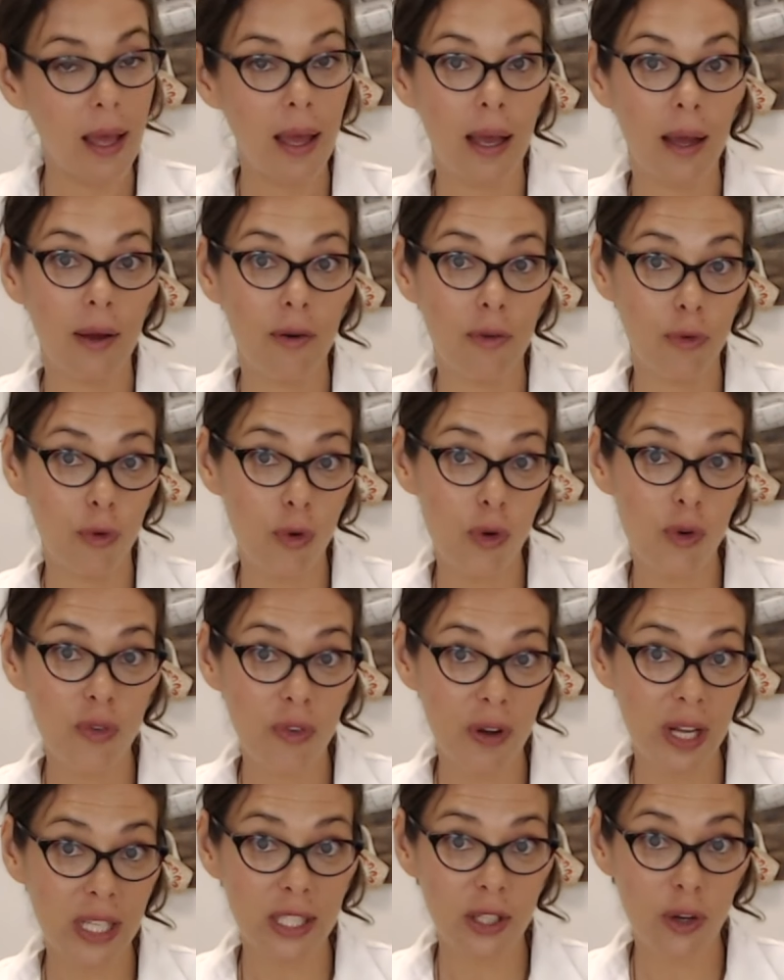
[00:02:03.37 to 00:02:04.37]
full
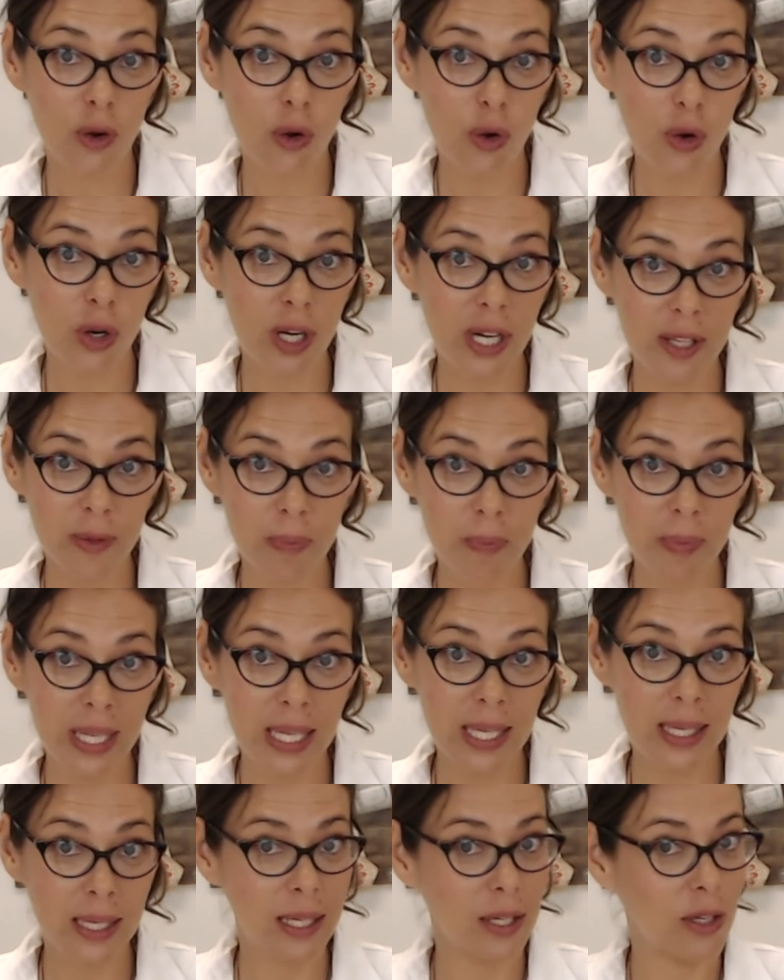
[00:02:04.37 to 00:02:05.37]
fat coconut
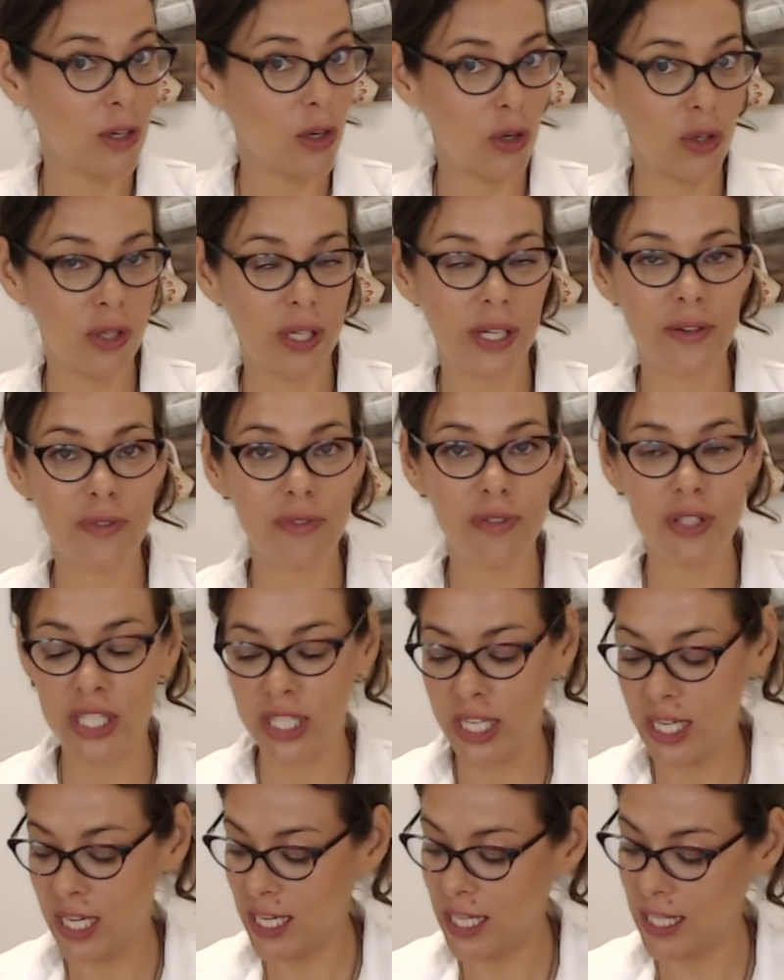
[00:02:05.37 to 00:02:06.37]
milk,
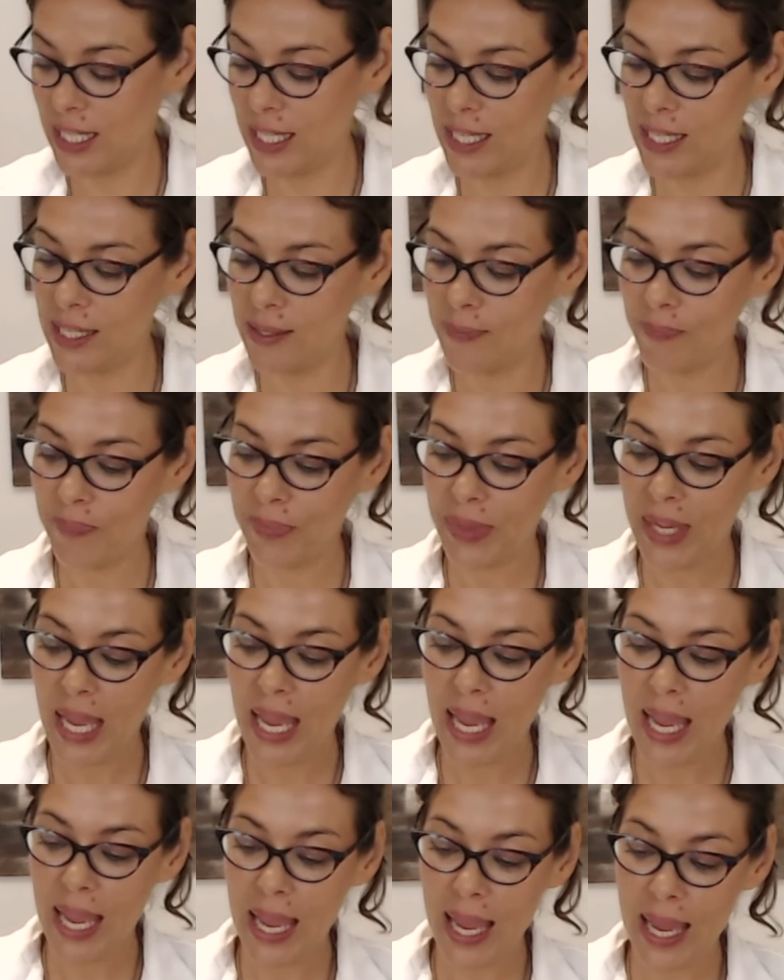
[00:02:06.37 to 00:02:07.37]
non-refrigerated,
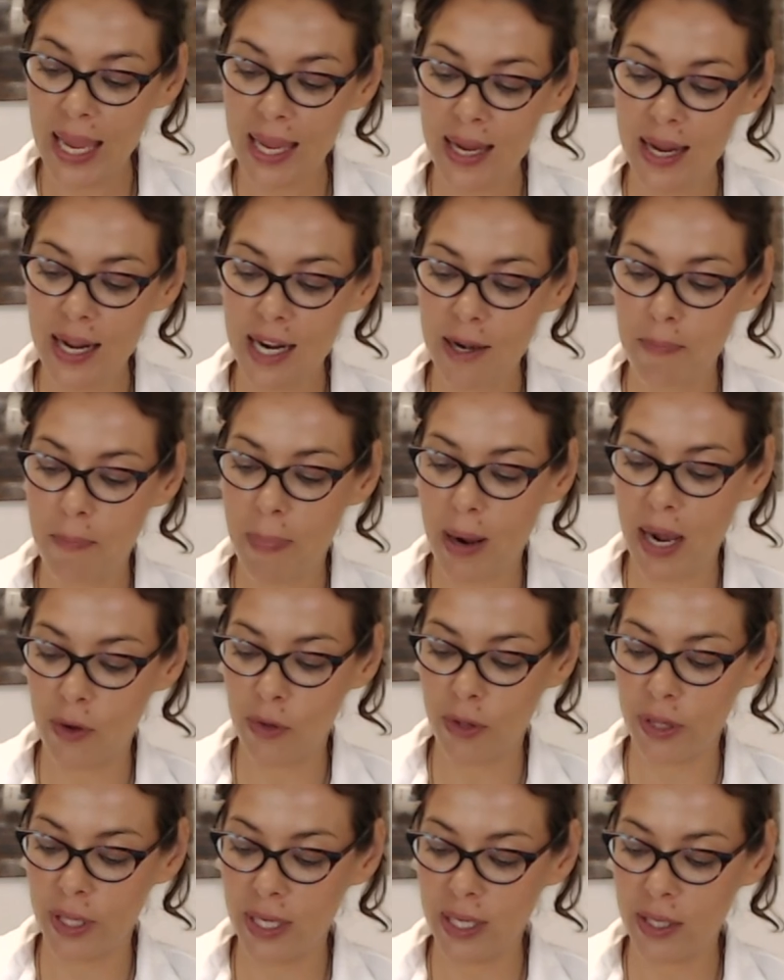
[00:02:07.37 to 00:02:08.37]
Agar
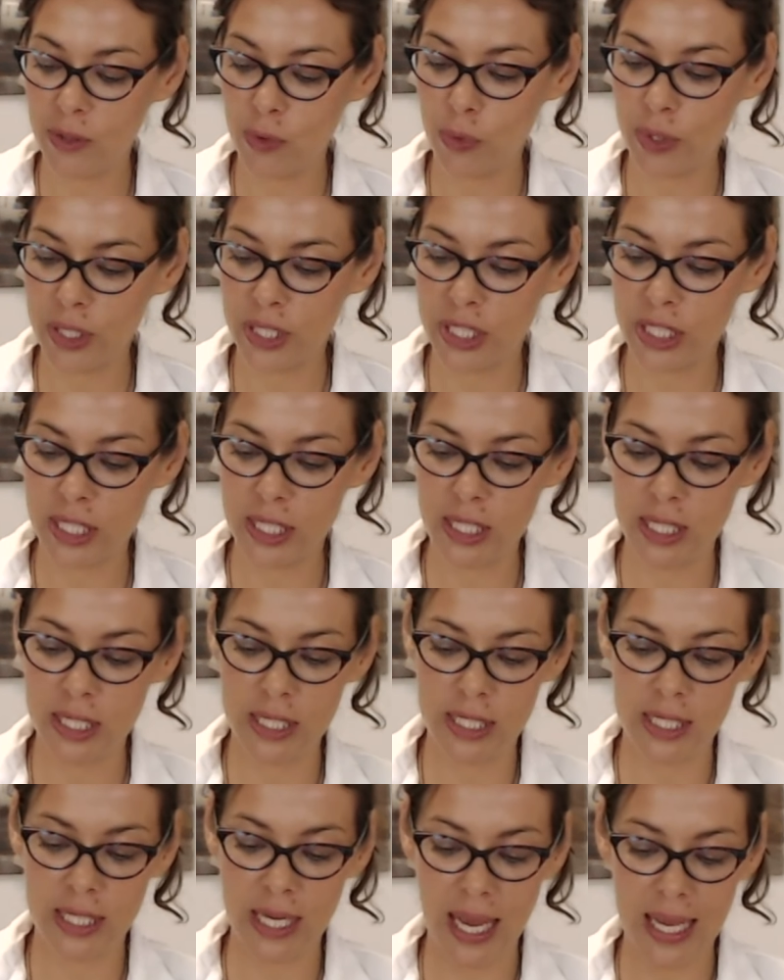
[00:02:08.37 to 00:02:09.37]
powder, which
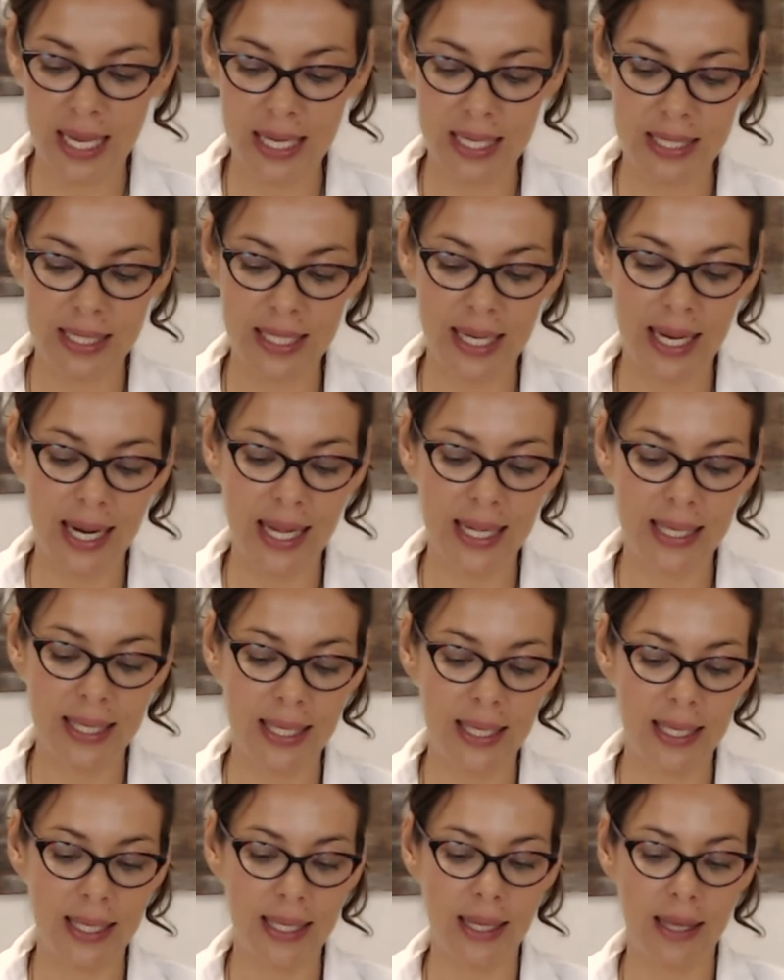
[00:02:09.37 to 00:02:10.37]
is a
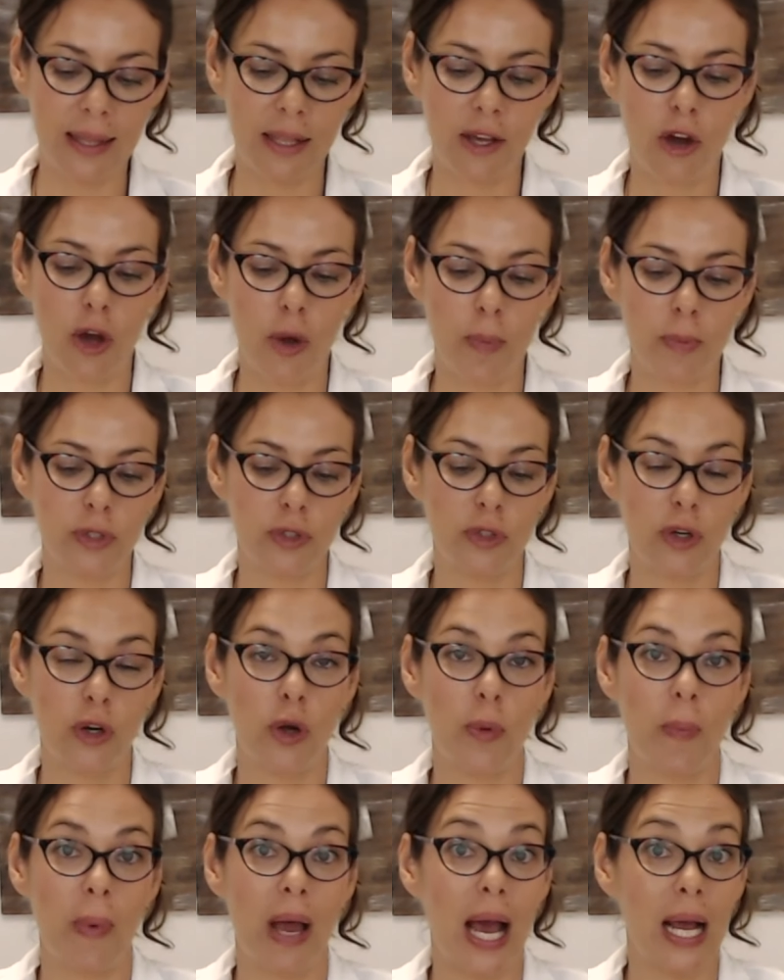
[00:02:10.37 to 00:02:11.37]
gelatin that comes
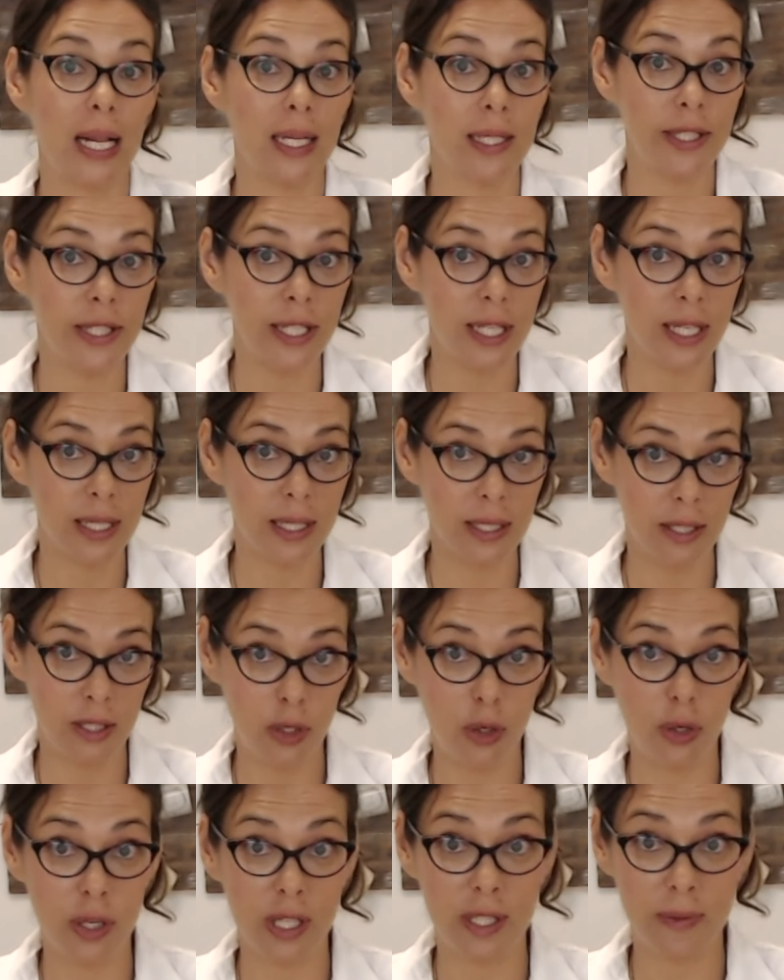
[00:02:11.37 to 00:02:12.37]
from algae, so
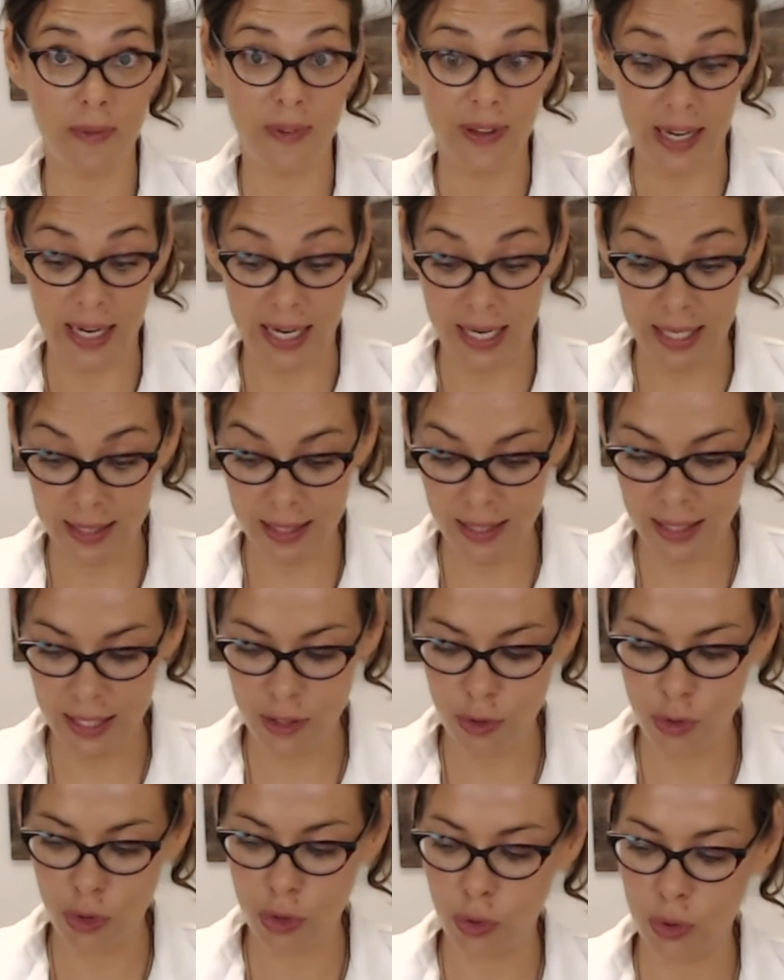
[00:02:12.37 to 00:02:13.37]
it's vegan if
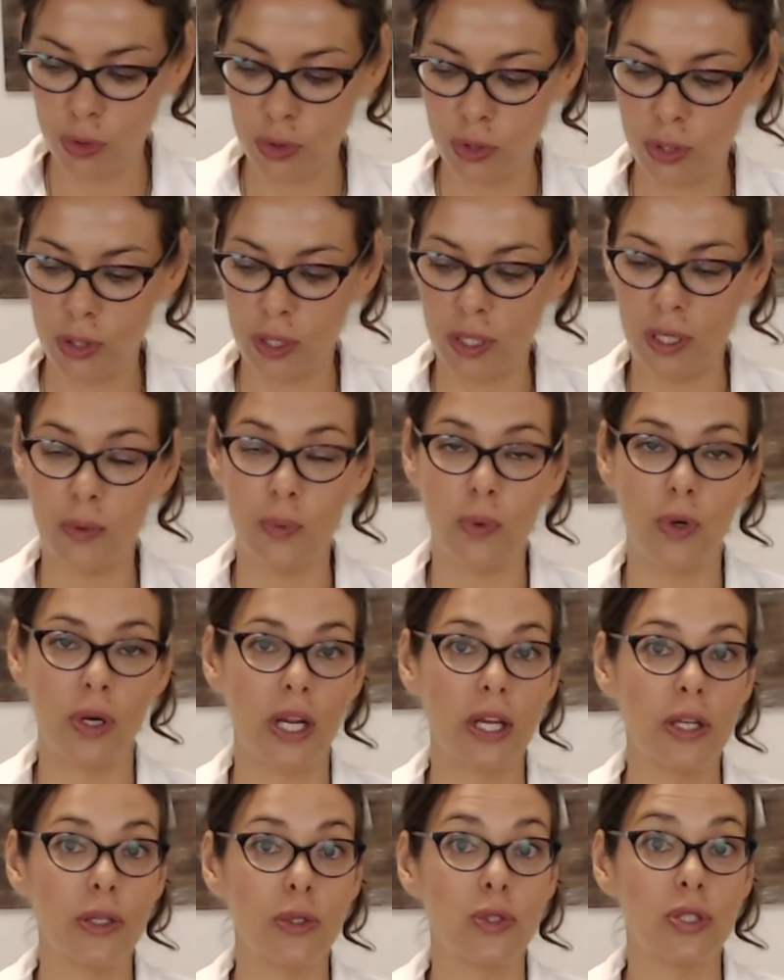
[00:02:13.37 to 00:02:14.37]
you don't want to
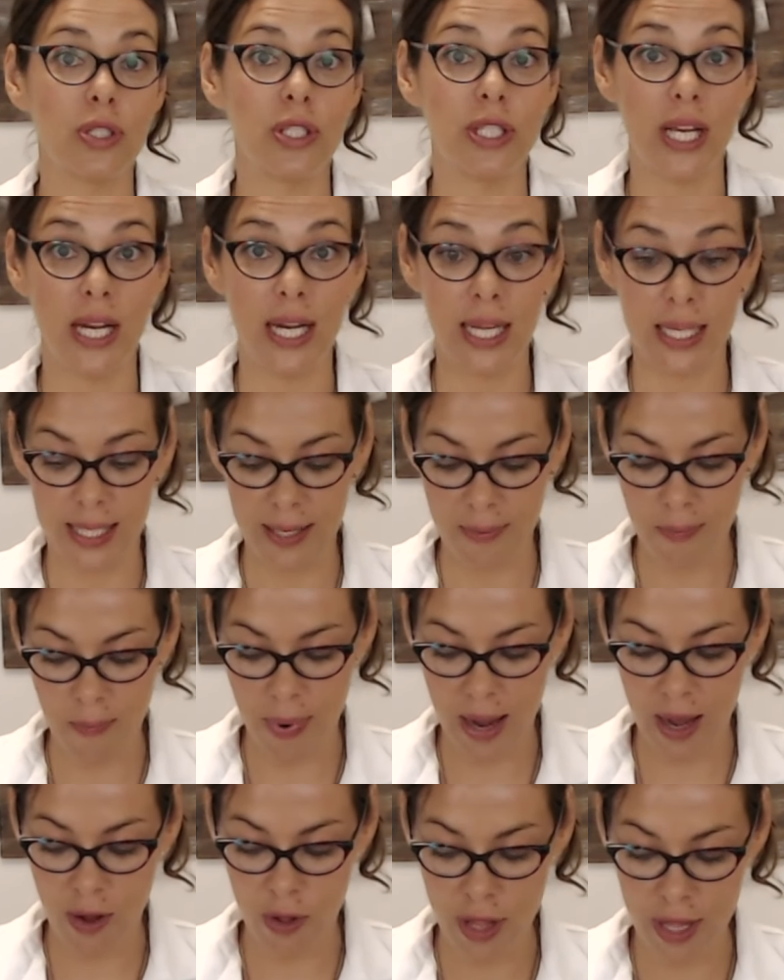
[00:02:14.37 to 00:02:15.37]
use gelatin
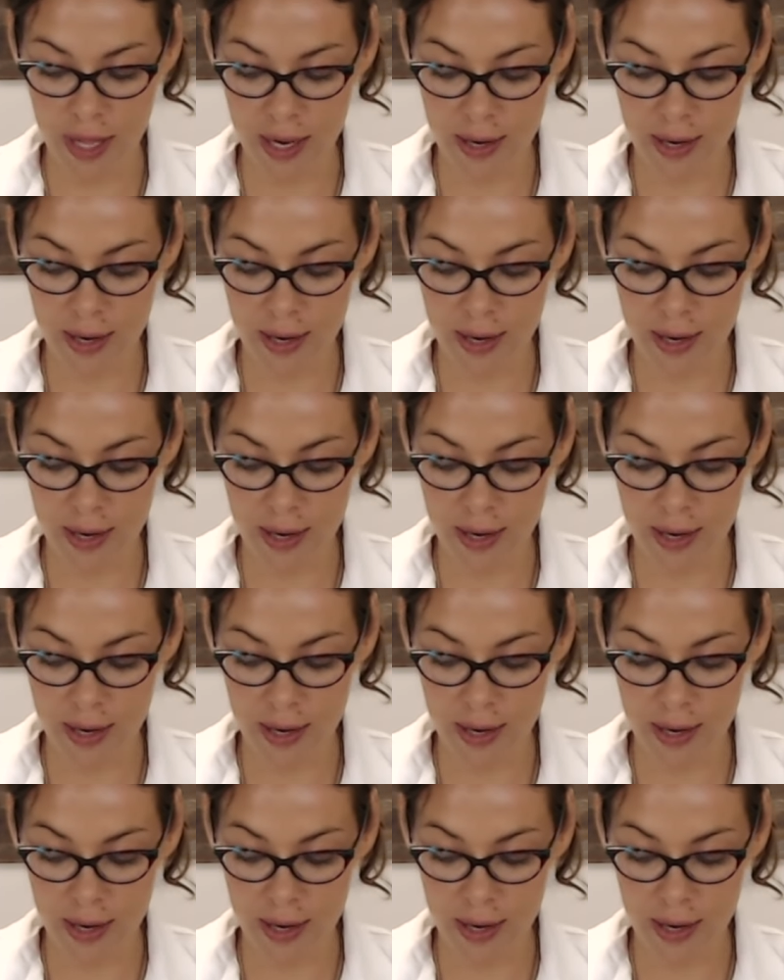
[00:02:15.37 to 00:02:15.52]
powder.